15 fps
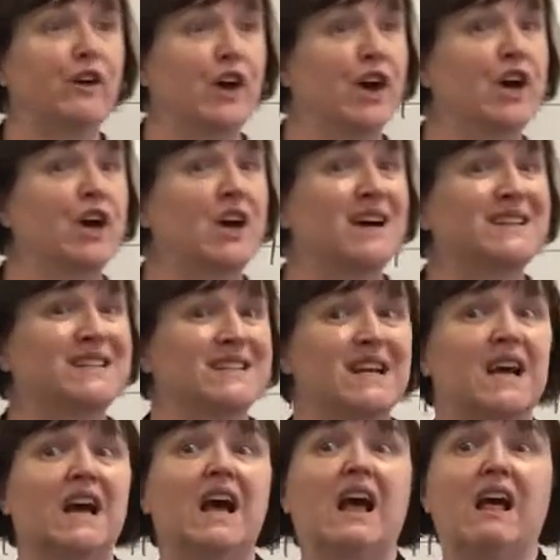have heard
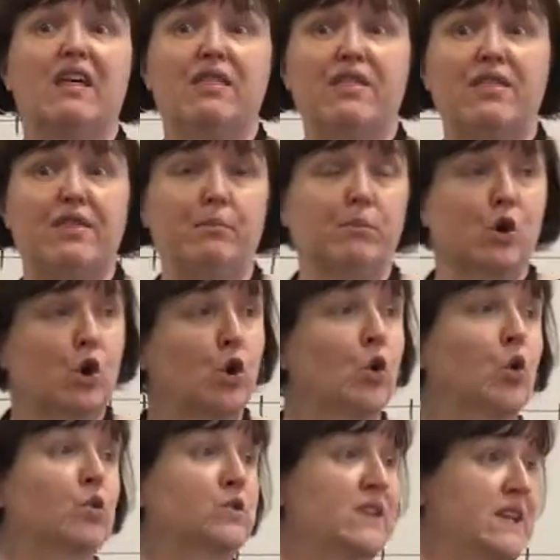them
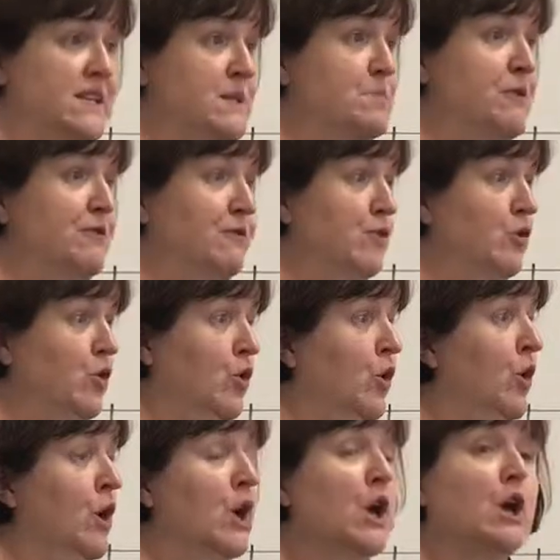called this
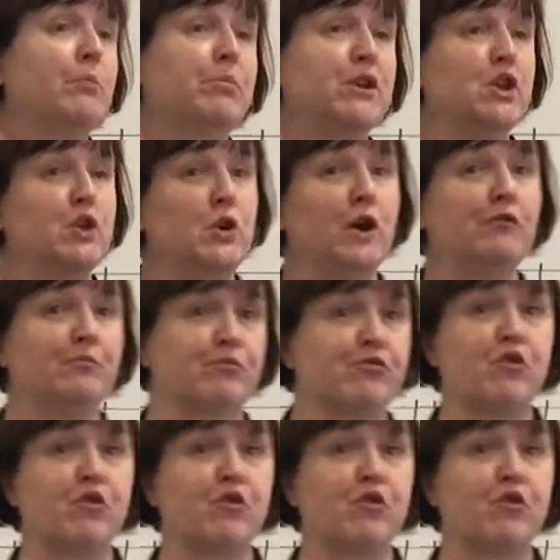before, but you have